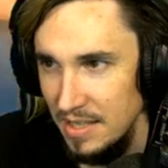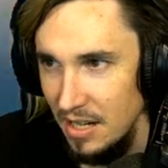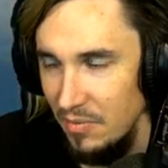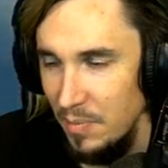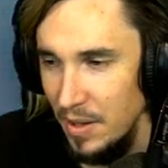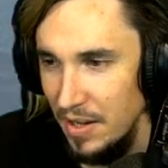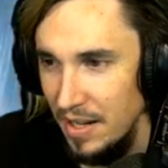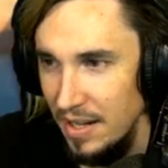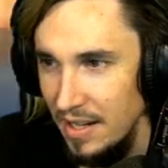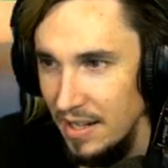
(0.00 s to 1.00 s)
stuff, but
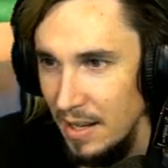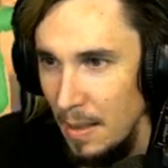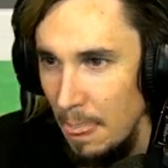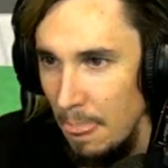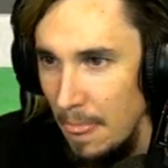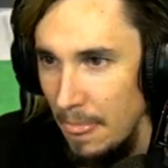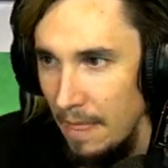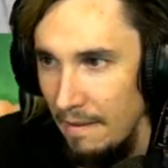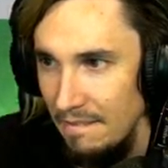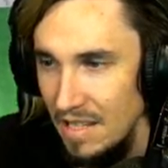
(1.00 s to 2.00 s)
uh,
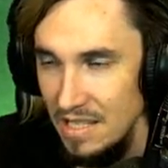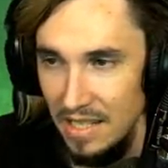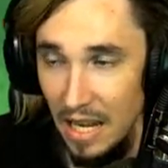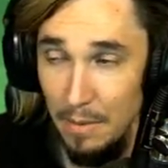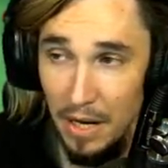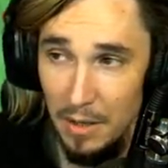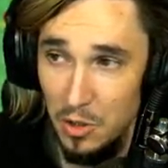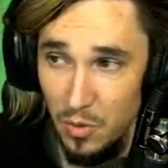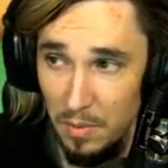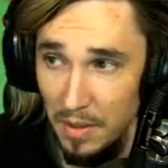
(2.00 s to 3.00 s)
this is a game that I
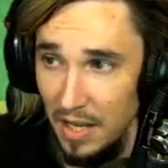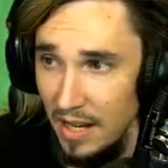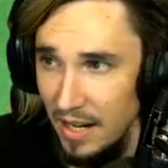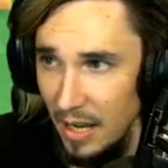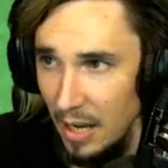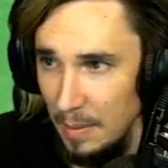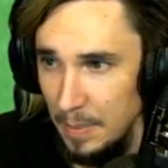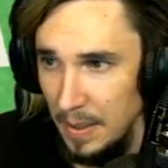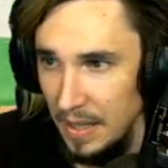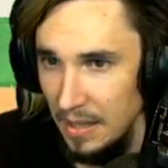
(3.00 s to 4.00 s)
stream a lot, and I, I,
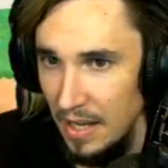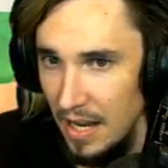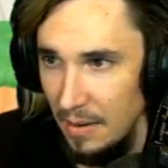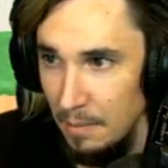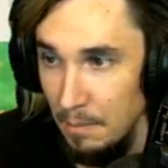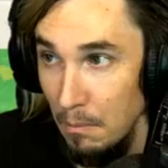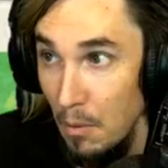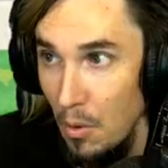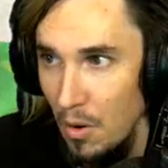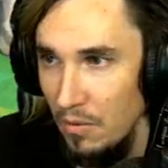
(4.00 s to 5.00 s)
play a lot
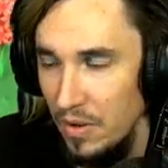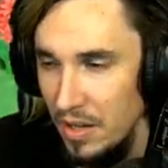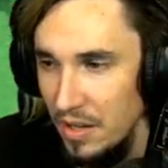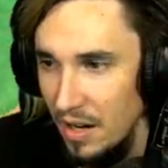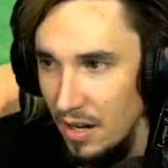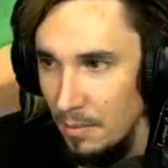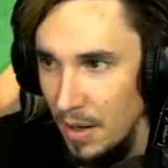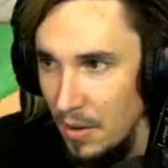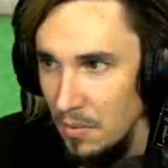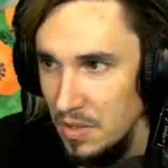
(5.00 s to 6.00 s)
more of it on
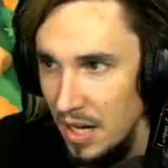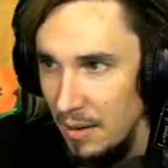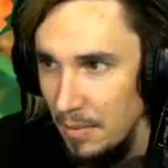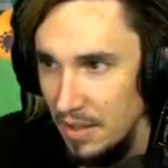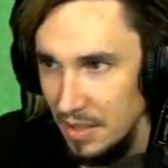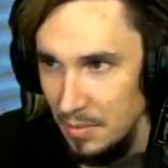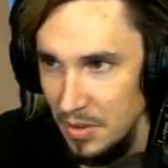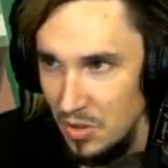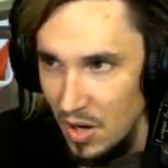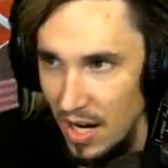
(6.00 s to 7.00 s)
my own time because I've been
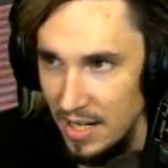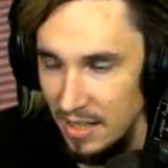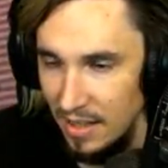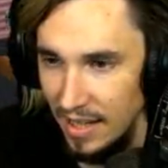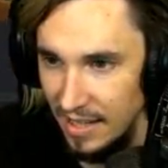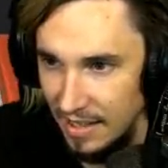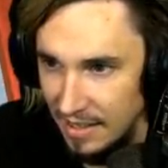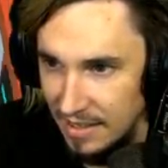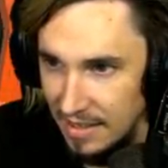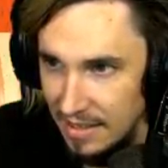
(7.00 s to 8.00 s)
trying to, like...
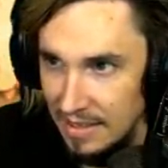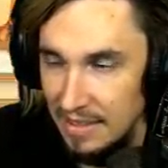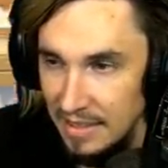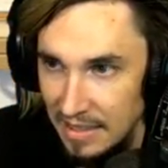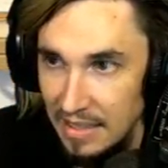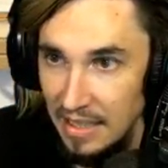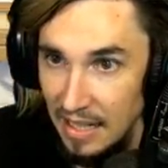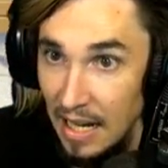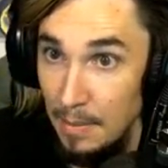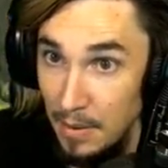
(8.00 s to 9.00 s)

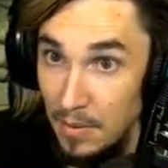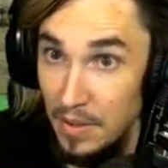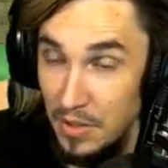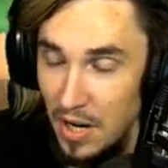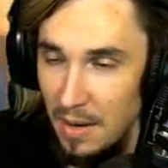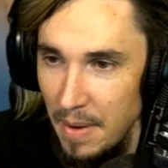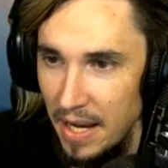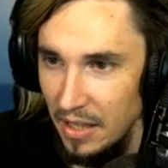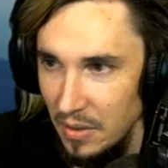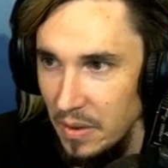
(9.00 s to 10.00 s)
I've been really trying to
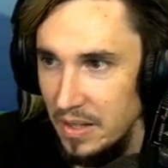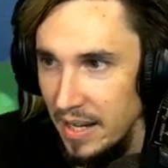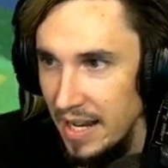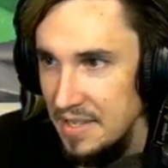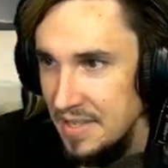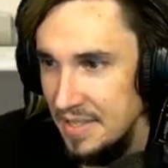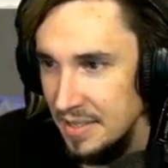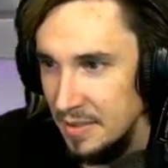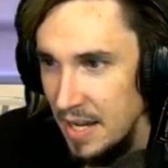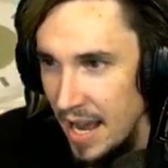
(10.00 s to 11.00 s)
make it look nice,
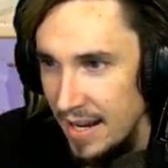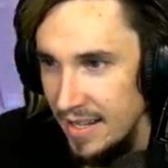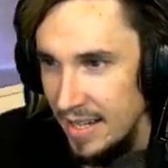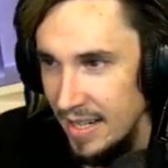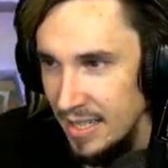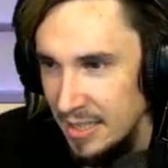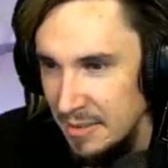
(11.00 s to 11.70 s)
and, uh...